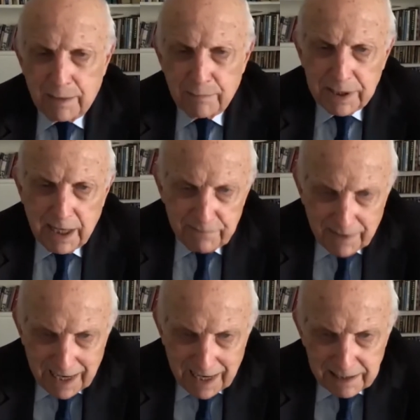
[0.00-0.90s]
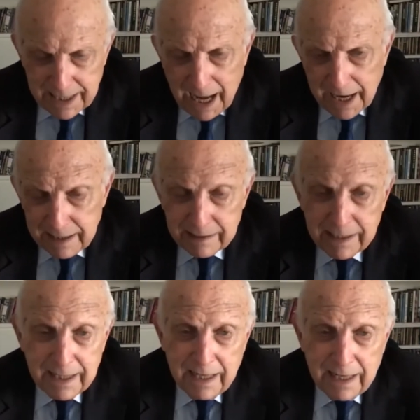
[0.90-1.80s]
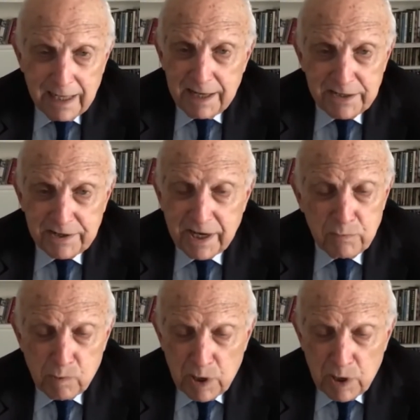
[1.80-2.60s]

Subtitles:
And when they finally got it, they said,